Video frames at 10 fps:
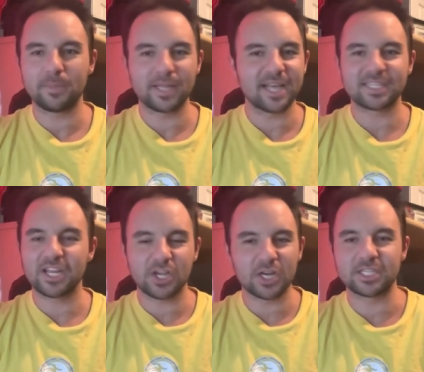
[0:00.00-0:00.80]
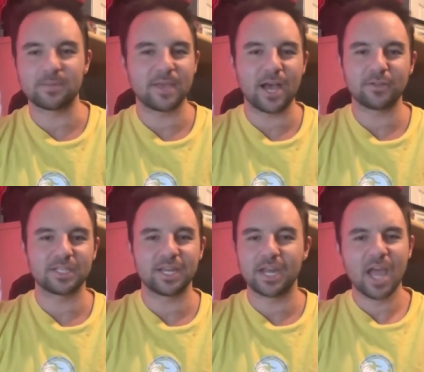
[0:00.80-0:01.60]
me last night cussing me out
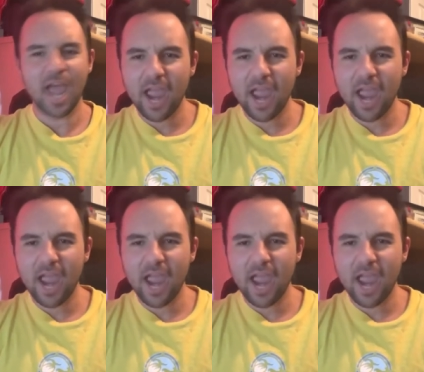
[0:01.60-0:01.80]
saying,